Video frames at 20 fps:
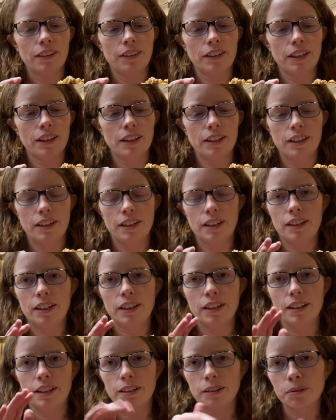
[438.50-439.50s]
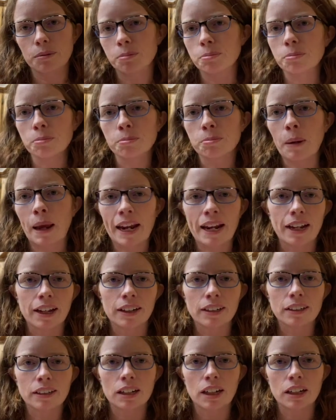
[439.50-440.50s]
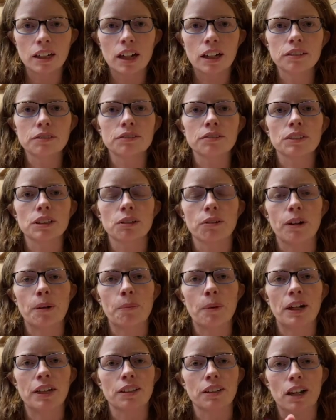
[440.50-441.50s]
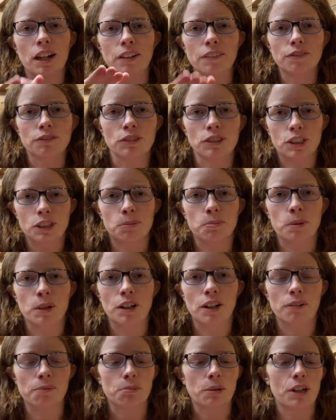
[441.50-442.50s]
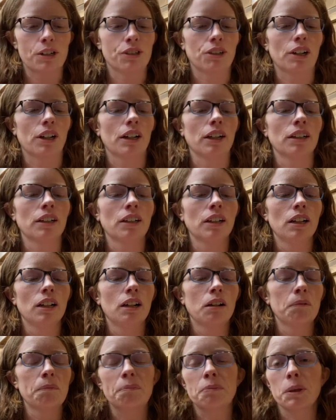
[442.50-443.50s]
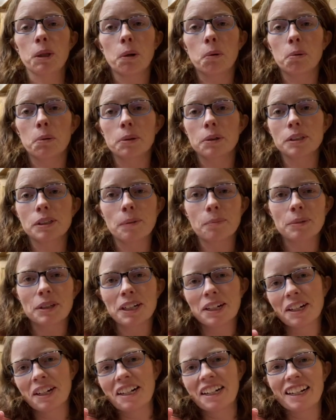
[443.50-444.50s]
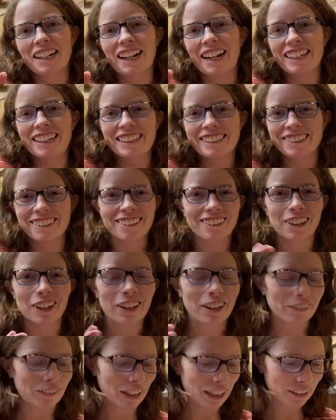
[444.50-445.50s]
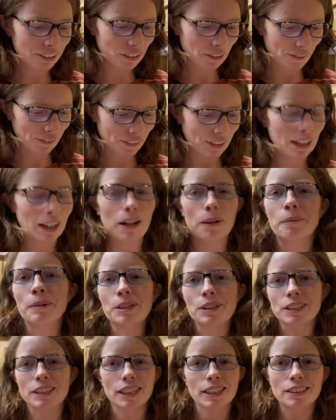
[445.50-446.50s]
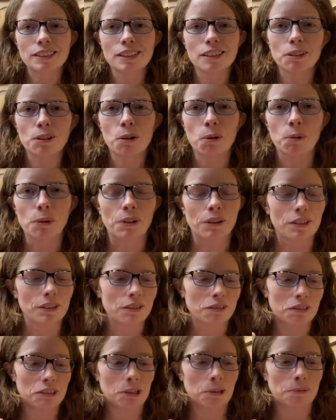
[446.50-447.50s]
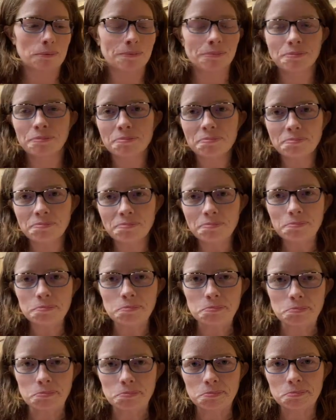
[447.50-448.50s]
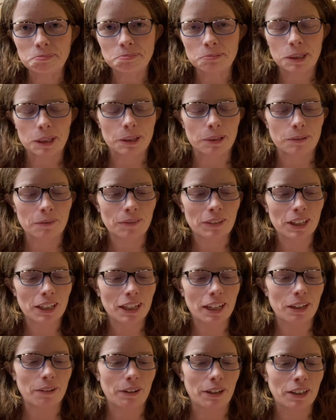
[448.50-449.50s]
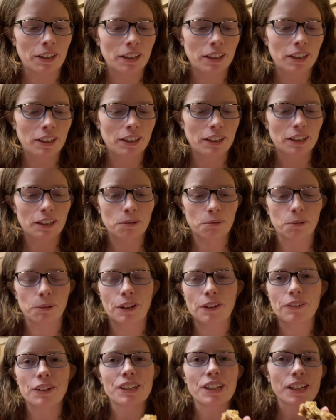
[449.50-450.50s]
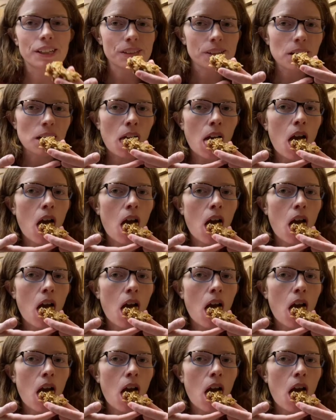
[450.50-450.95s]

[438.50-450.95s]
the pan enough, so I might not have just put enough pressure on it, or there's something I didn't cook long enough. I don't know. It just said till golden, so I don't know. Anyway, we'll give it a taste.